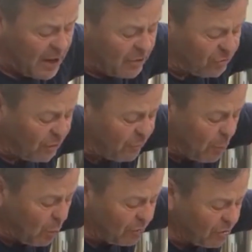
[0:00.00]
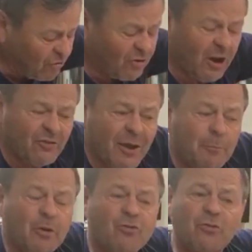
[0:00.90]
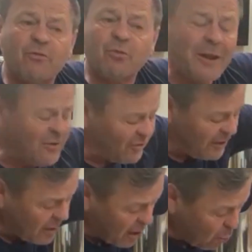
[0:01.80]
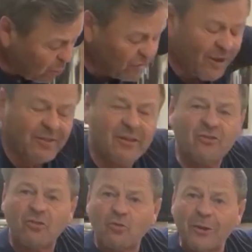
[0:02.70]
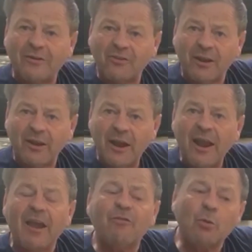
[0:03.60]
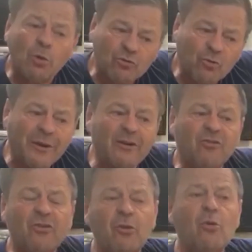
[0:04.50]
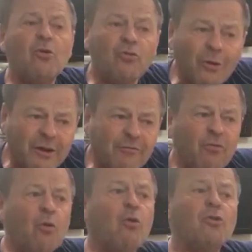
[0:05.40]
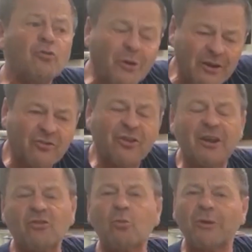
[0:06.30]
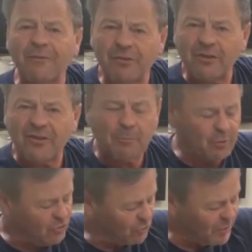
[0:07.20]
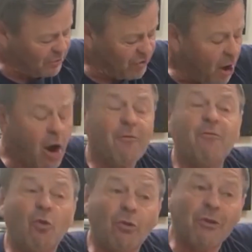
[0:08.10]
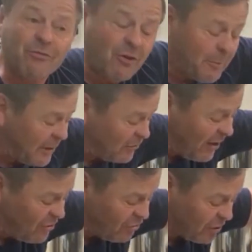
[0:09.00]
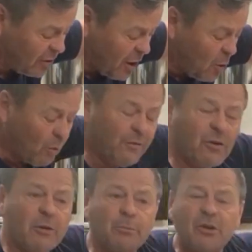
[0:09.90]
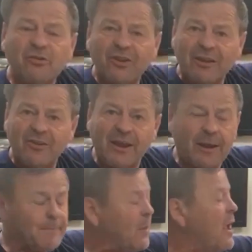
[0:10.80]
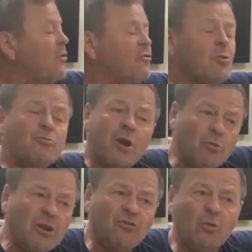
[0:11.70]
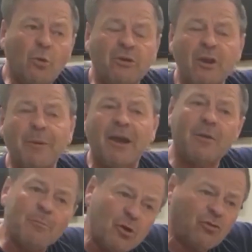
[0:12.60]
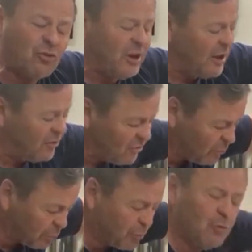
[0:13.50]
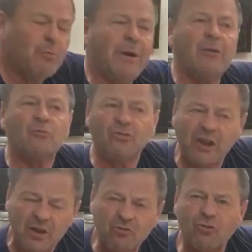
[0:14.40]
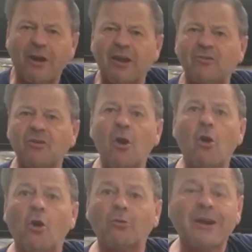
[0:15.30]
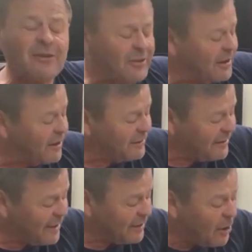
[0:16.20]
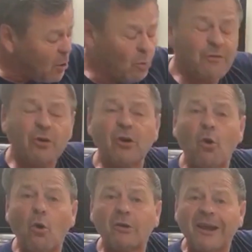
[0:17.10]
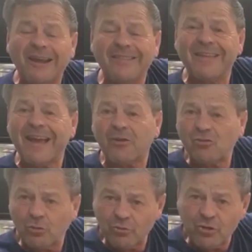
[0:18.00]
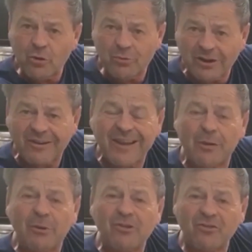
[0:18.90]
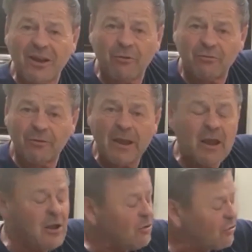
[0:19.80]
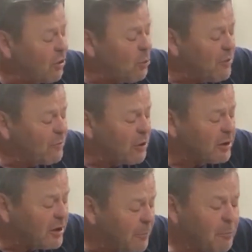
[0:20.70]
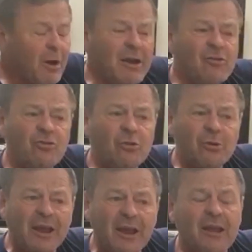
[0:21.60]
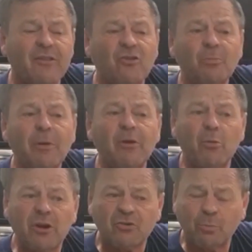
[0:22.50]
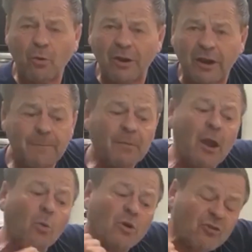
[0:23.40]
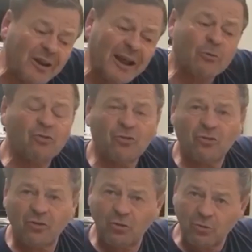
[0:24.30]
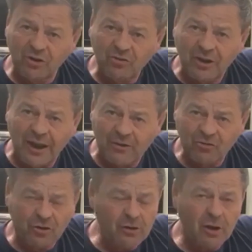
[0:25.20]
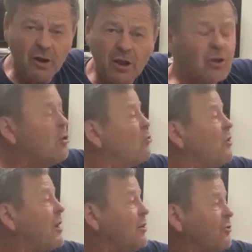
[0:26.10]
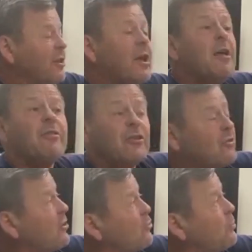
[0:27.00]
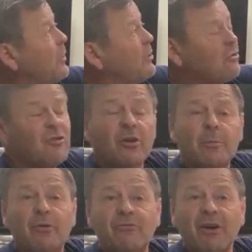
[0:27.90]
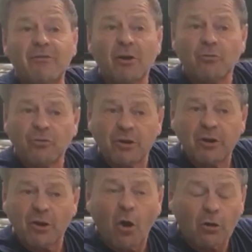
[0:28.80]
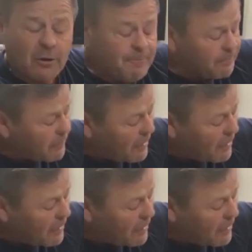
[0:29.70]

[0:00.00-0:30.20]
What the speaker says: So if we want a temperature of 20, we set this to 20. If we want 22, 24, 26, whatever the temperature is for the fermentation, we've got a preset here. So no need to worry about immersion heaters, brew belts, heat trays, or anything like that. We've got it all in the actual unit here itself. So we've got a combined unit here, the Spiritworks boiler, which allows us to do distillation, utilising the Still Spirits T500 Column.